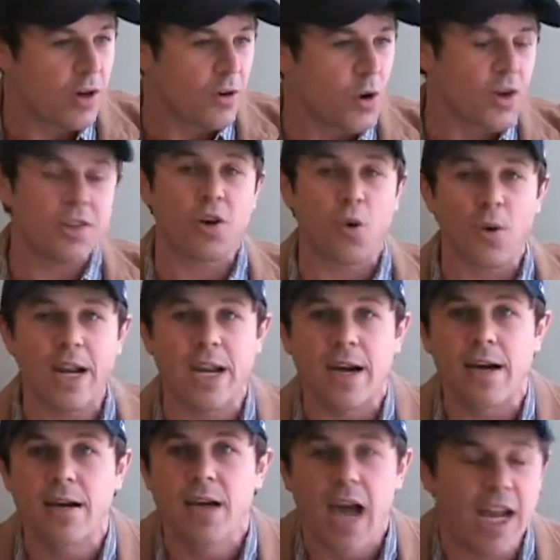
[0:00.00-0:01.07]
North
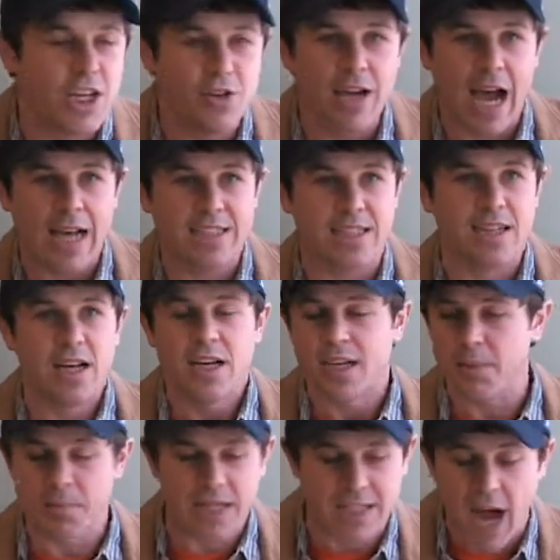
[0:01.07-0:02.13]
Korea, and you guys
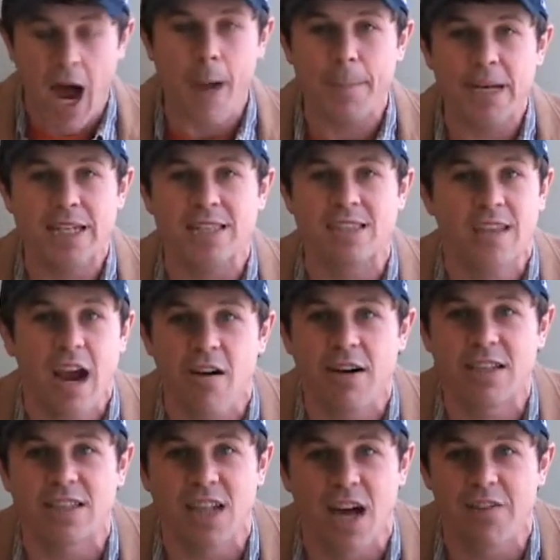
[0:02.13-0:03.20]
can be communist,
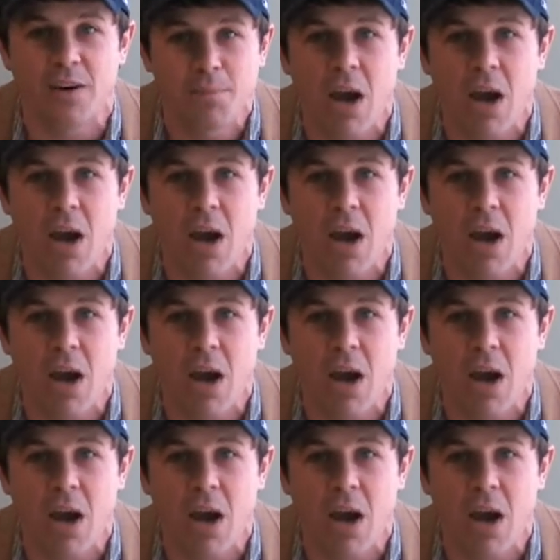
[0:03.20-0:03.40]
terrorist loving